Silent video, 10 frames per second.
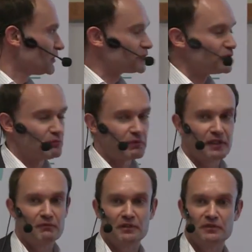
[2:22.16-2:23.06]
or to apply
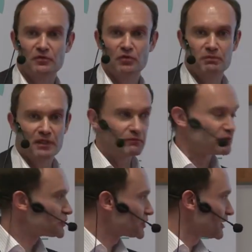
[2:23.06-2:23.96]
about
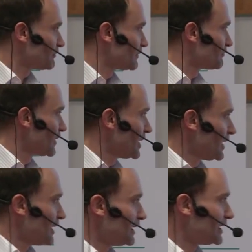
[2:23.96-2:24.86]
co-primary sharing.
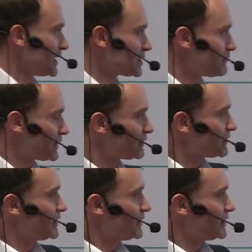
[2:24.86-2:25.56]
And last but not